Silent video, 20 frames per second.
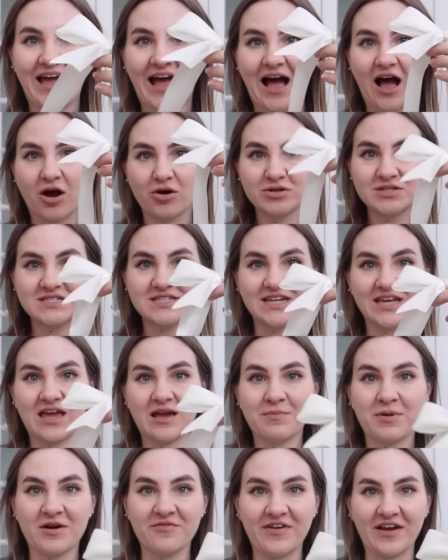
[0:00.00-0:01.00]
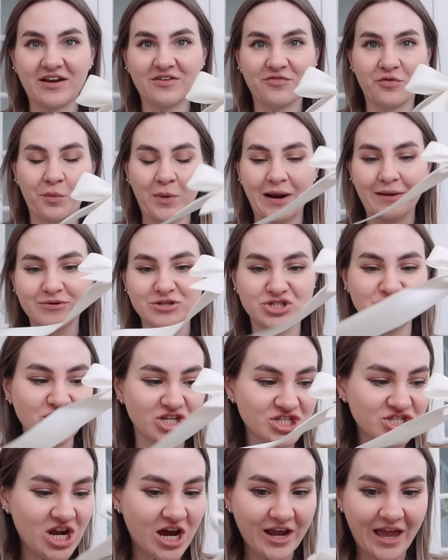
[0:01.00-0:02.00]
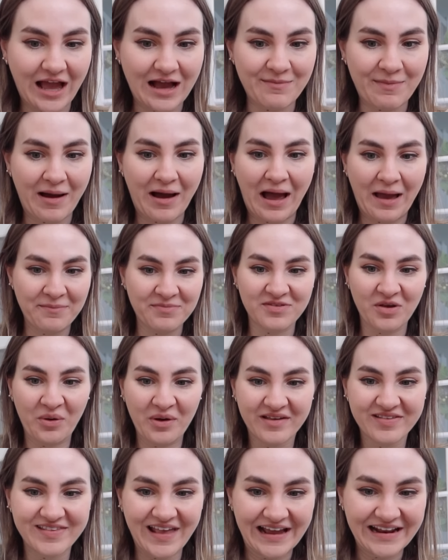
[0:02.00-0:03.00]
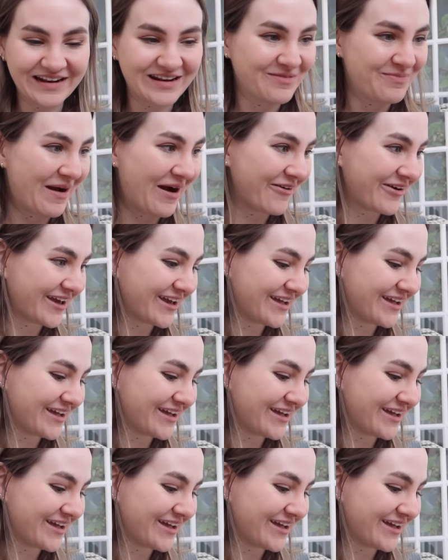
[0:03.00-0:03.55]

How stinking perfect for what I was just talking about. I'm so excited about